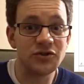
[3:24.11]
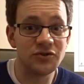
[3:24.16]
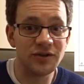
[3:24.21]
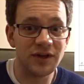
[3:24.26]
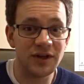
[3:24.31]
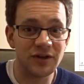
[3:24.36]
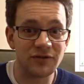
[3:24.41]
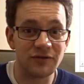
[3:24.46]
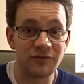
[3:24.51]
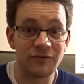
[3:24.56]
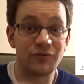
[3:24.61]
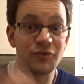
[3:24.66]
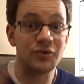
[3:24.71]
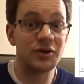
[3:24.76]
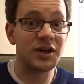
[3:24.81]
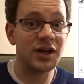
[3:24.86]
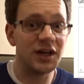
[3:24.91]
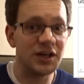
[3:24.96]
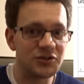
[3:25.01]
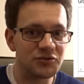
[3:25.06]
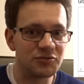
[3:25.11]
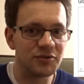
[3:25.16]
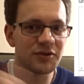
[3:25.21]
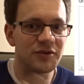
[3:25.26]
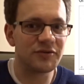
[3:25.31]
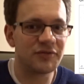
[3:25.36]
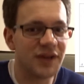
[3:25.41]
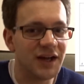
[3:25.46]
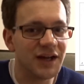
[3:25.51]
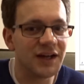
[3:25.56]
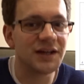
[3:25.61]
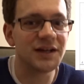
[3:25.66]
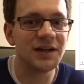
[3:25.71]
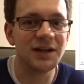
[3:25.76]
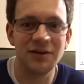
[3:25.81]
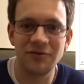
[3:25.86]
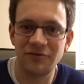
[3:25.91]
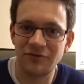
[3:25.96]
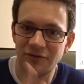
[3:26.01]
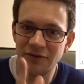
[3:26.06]
you get 4 cakes worth of cake
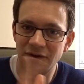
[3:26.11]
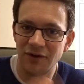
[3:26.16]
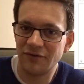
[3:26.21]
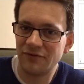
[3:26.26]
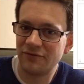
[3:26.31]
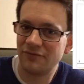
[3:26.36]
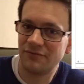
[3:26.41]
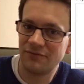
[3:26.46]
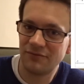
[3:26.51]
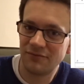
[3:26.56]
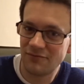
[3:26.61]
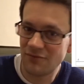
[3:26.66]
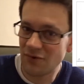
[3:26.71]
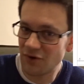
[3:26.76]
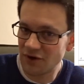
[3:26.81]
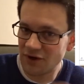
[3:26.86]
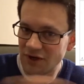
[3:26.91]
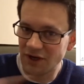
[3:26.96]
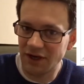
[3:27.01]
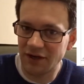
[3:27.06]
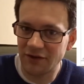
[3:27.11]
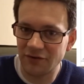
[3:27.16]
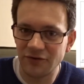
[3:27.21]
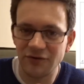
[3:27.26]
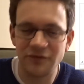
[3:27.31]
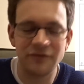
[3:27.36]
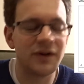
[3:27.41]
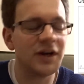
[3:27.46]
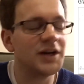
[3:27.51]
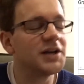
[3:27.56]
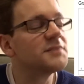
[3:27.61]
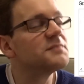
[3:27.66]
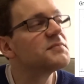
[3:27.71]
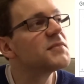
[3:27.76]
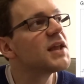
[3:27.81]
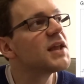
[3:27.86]
if you have 1 cake to divide.